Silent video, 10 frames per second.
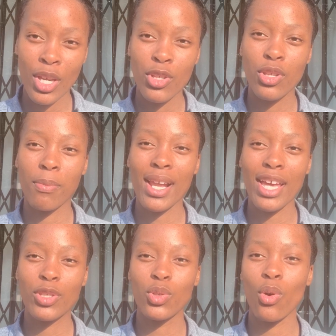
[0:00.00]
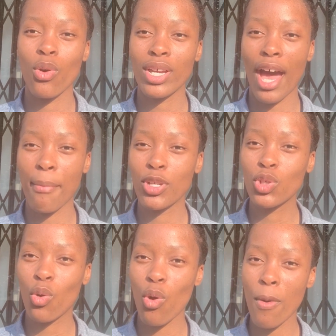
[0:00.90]
So place your
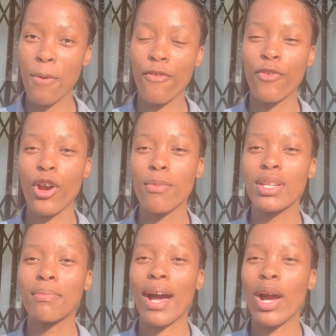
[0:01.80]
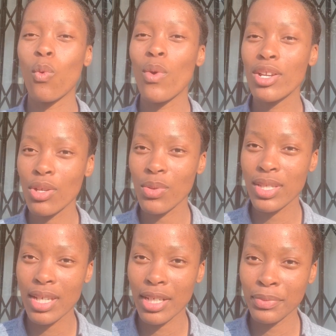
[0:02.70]
cabbage core preferably by a
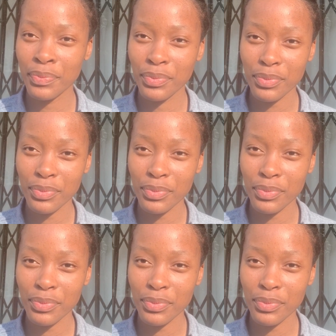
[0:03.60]
windowsill